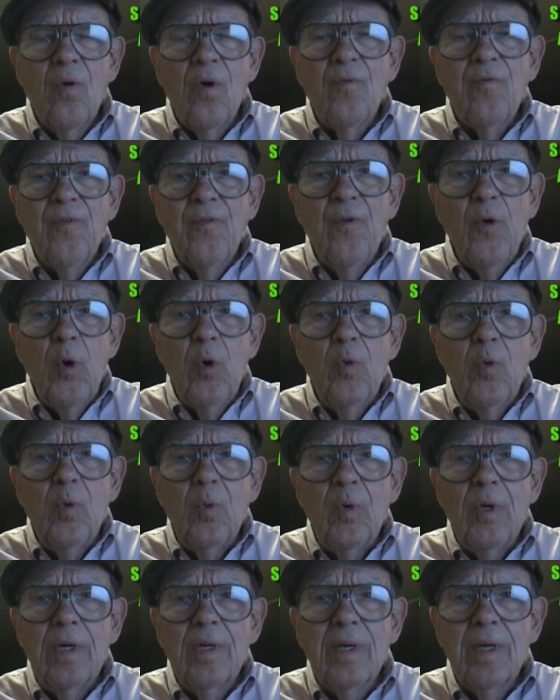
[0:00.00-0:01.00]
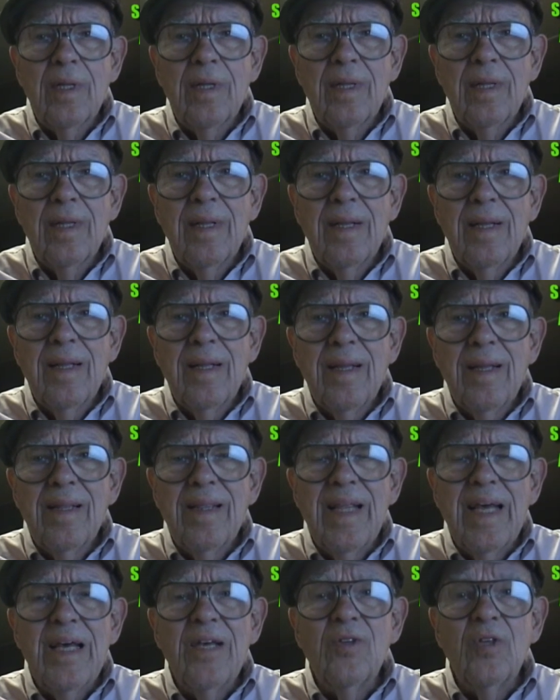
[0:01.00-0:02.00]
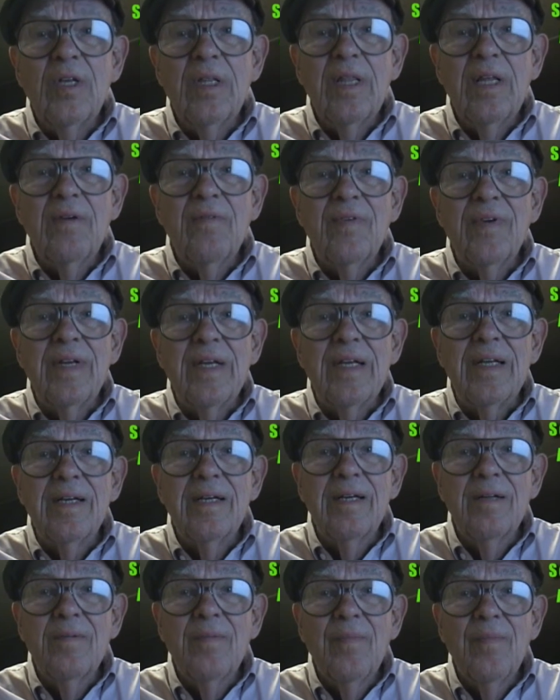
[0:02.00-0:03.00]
or food, they delivered it.